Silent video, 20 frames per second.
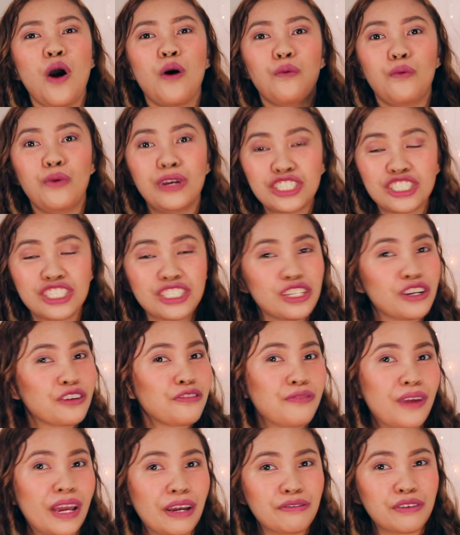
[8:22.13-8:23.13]
Which is your
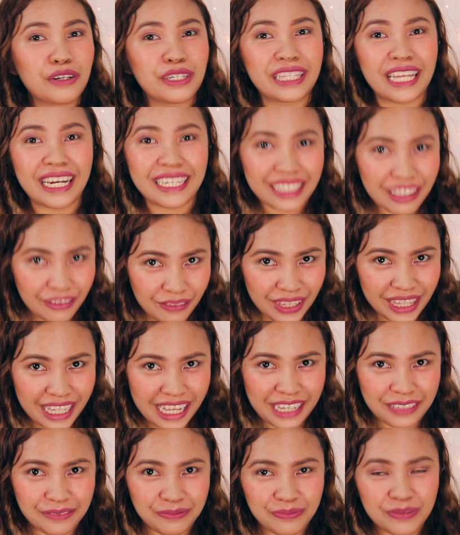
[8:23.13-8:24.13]
favorite
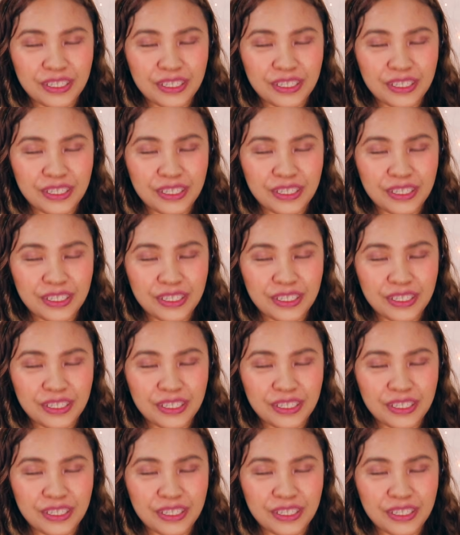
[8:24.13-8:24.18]
activity?